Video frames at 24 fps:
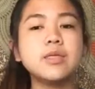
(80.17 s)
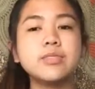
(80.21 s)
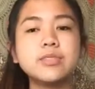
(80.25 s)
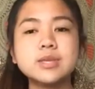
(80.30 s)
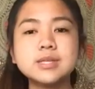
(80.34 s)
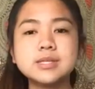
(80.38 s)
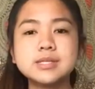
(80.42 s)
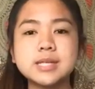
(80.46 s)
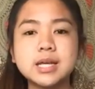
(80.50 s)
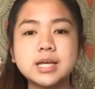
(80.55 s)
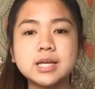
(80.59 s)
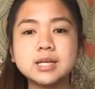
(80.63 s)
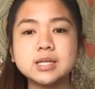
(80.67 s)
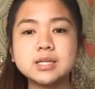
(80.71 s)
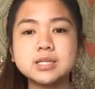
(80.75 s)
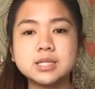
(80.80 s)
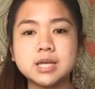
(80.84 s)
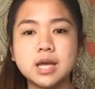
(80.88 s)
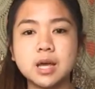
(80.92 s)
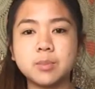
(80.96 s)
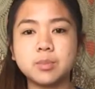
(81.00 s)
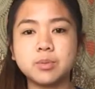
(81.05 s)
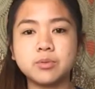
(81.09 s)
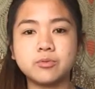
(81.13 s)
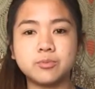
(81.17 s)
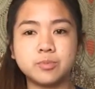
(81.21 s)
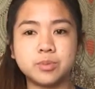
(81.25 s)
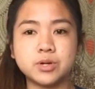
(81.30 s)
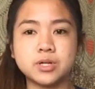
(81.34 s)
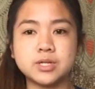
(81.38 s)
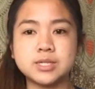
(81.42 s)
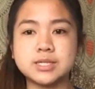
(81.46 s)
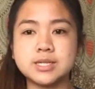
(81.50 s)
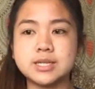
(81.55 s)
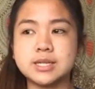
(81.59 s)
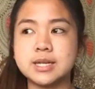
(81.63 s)
The second type of
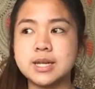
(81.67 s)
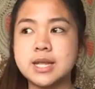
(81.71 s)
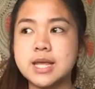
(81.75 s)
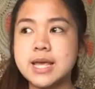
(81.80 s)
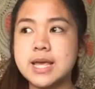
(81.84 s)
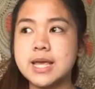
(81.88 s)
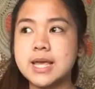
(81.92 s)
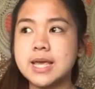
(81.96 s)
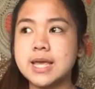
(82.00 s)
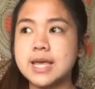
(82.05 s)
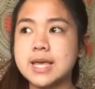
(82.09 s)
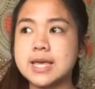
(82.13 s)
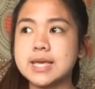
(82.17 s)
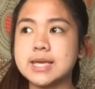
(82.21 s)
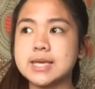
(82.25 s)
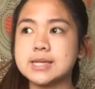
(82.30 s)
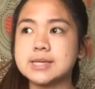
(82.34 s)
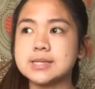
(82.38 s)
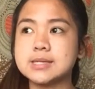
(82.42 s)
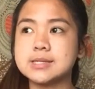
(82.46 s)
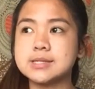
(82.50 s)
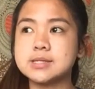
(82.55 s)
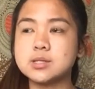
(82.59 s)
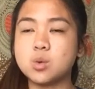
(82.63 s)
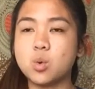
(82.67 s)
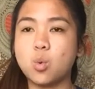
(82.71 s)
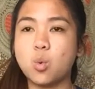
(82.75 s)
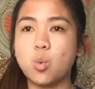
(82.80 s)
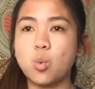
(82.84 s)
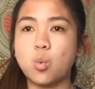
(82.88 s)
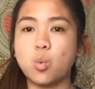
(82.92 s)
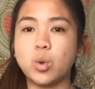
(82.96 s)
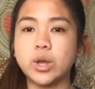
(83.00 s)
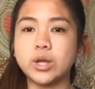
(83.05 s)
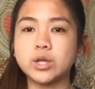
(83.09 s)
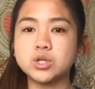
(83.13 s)
person is
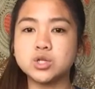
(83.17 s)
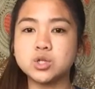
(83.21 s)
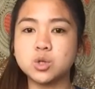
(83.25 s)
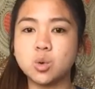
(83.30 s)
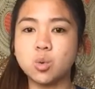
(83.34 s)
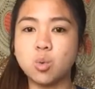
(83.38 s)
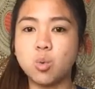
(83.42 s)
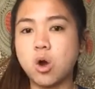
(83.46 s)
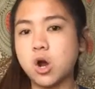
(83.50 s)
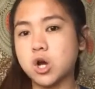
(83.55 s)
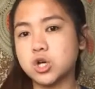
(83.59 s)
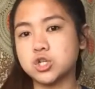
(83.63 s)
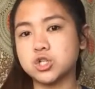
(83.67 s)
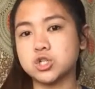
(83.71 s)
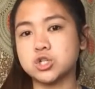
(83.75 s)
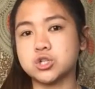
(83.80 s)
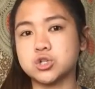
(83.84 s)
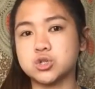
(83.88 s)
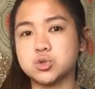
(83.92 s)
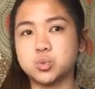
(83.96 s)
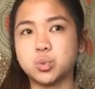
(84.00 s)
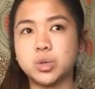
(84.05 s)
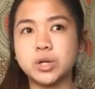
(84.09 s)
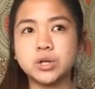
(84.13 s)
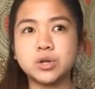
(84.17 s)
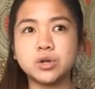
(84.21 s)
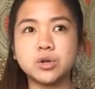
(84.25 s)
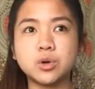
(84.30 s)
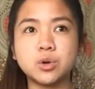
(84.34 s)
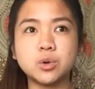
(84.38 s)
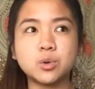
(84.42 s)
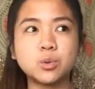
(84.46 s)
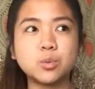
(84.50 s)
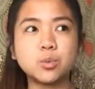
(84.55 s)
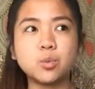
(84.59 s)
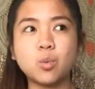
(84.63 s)
window washers,
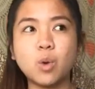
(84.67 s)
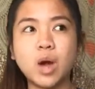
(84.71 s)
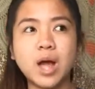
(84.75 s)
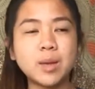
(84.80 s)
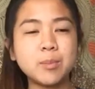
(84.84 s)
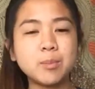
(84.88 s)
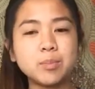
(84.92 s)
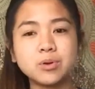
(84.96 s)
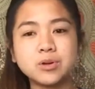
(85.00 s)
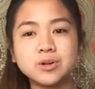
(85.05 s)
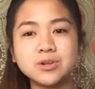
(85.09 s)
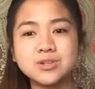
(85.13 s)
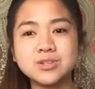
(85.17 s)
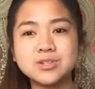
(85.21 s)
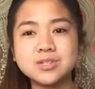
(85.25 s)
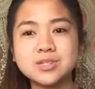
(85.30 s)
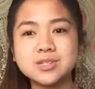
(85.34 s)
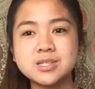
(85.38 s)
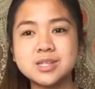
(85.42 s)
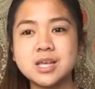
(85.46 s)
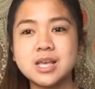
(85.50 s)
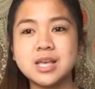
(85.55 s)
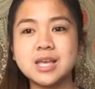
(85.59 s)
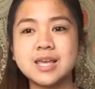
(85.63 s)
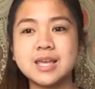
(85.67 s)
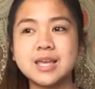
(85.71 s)
window wipers.